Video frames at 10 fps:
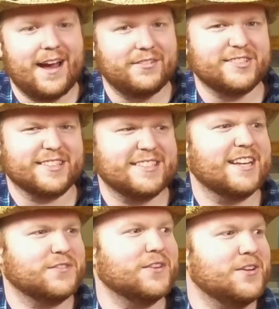I have a
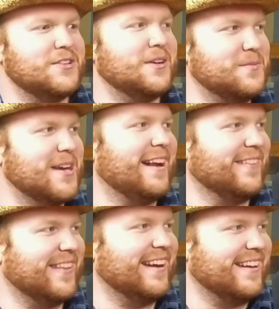successful YouTube
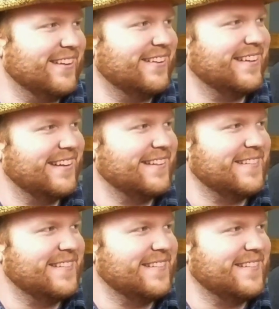channel, thank you.